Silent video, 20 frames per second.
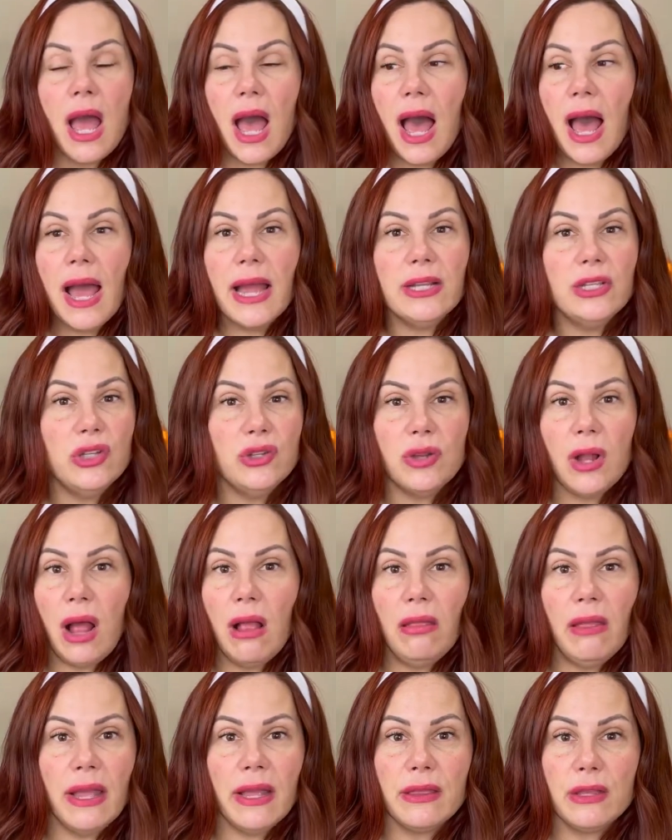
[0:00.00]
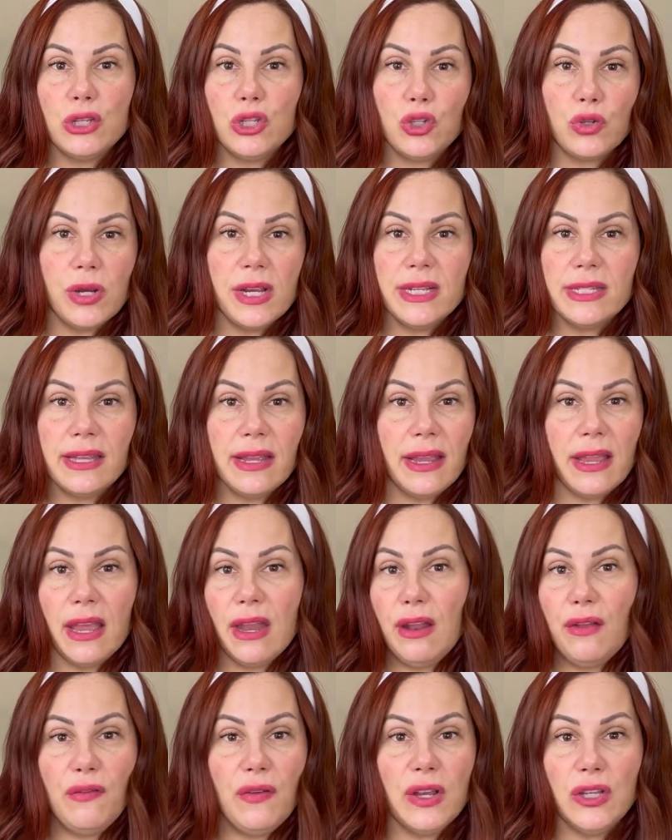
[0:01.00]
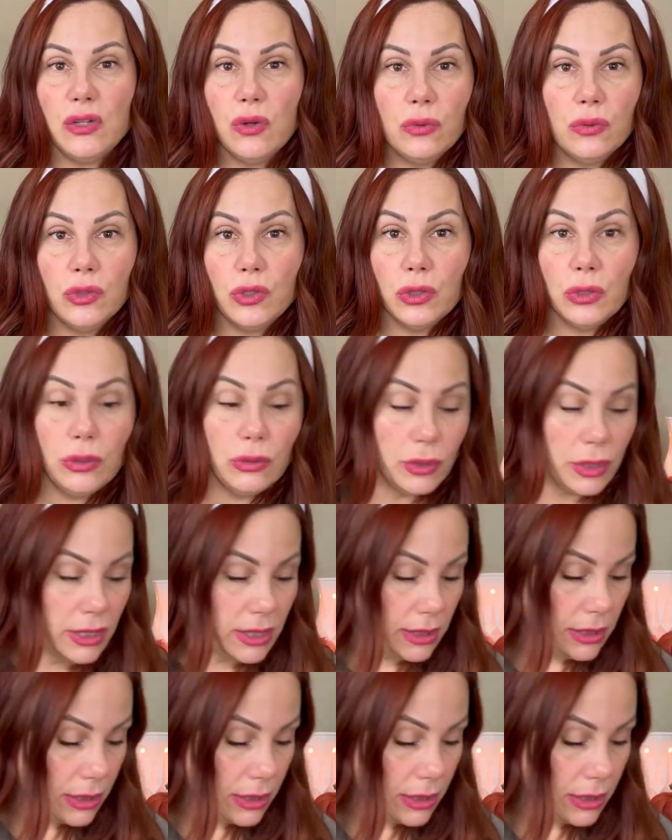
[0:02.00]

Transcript: I do not like the streaks I get if I don't dilute it.